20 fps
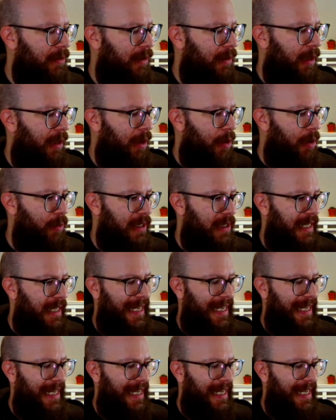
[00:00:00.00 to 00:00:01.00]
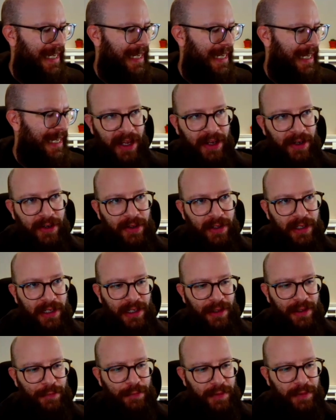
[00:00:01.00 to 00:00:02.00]
I would say a higher
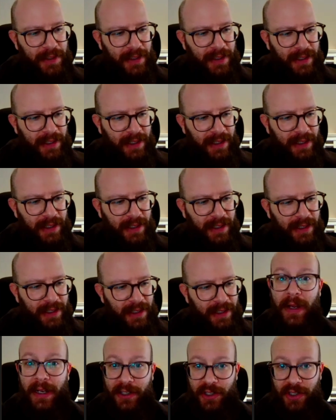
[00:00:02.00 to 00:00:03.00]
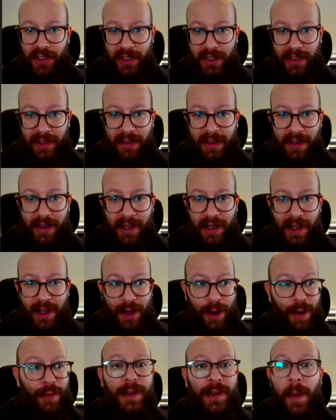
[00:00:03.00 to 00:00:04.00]
level abstraction
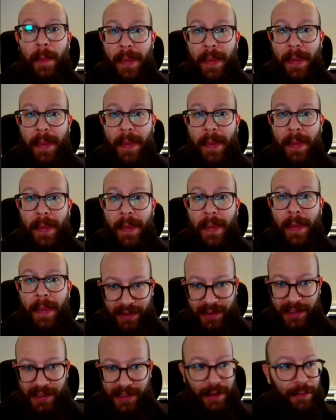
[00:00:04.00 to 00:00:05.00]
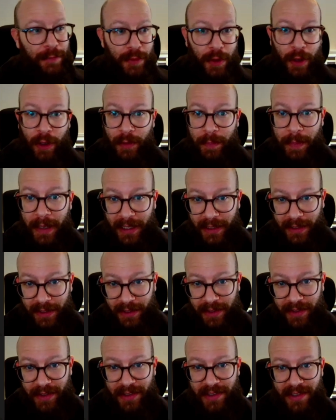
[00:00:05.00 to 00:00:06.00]
of the patterns, the fraud
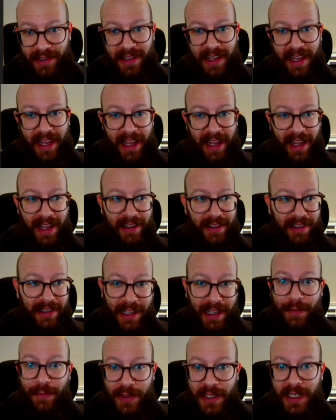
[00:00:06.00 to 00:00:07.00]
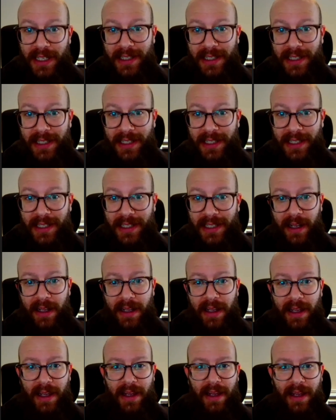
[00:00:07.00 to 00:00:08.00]
patterns that they've seen in the
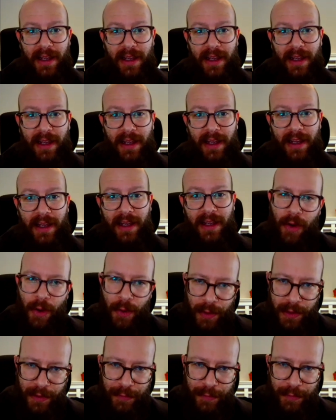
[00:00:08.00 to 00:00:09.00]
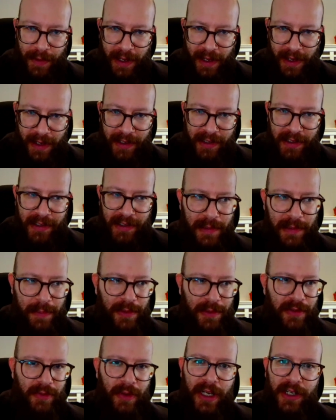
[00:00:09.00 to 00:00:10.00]
data, and they codify
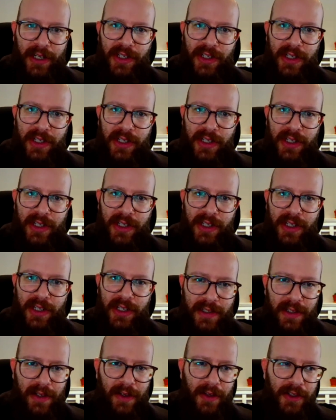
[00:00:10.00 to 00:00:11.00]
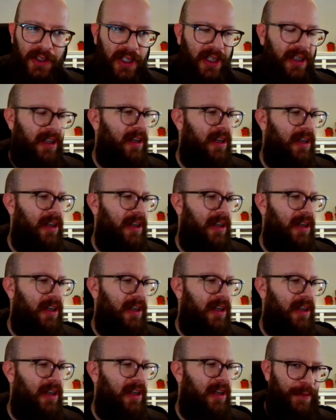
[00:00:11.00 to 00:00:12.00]
abstractions as a logic.
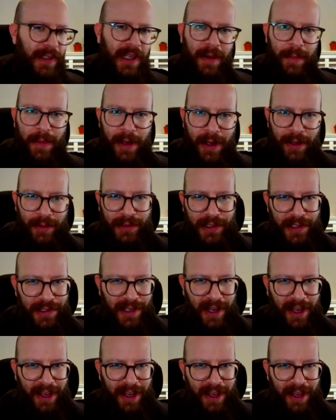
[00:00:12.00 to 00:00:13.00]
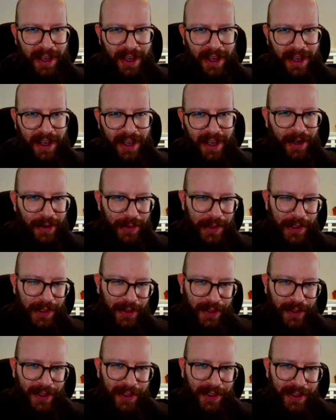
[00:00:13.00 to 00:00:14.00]
If the amount is higher than
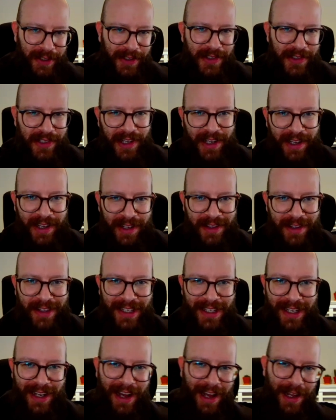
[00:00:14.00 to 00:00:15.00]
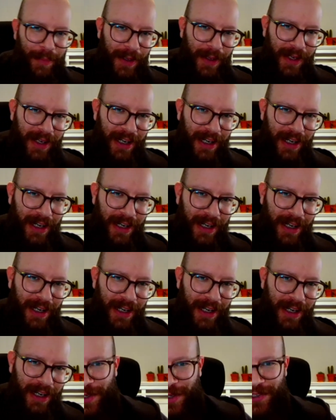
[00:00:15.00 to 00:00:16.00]
$100 and the IP country
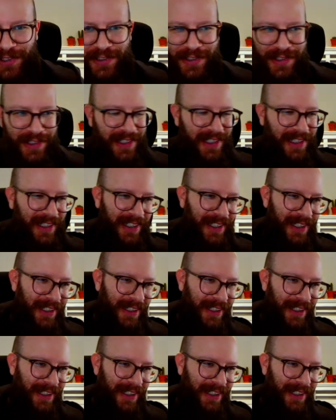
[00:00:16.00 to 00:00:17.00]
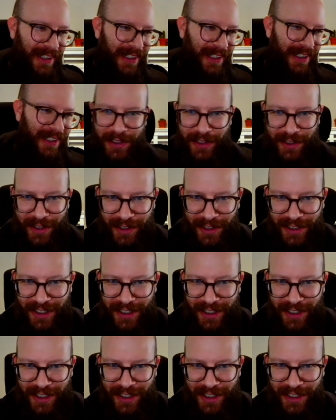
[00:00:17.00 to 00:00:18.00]
mismatches the credit card
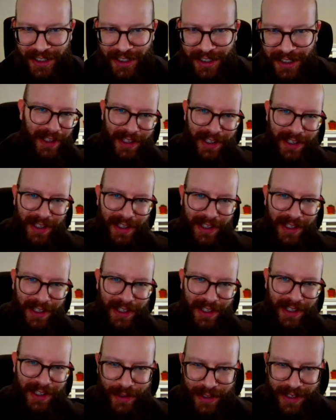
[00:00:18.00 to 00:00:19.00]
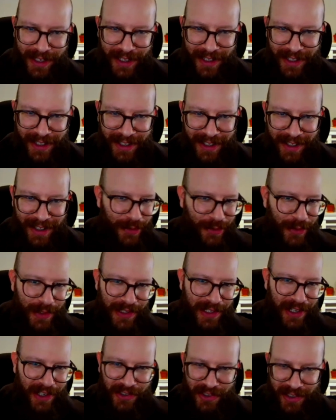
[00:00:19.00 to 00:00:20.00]
country, then block the
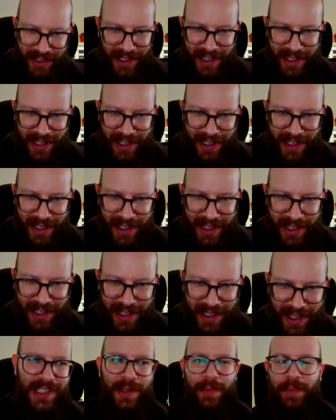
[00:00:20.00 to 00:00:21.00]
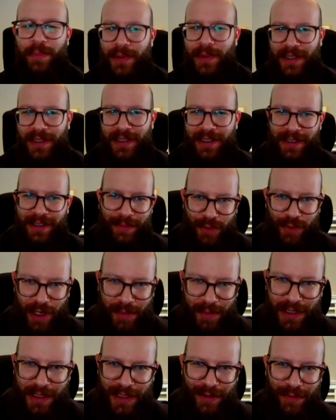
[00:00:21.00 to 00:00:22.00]
transaction. That's, a simple,
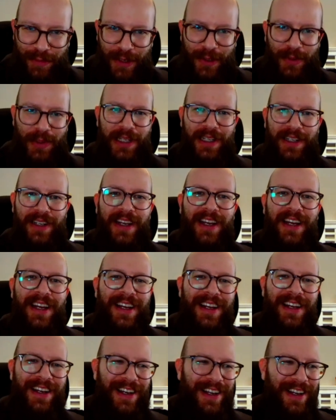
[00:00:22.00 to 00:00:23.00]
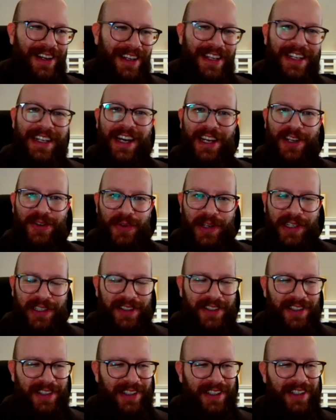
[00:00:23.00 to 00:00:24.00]
probably very inaccurate
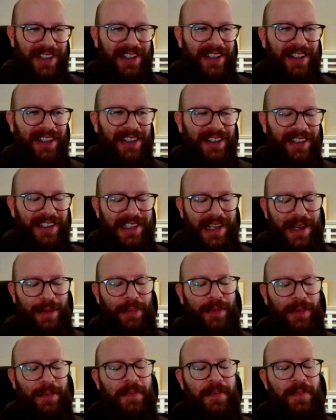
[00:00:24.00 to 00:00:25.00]
example.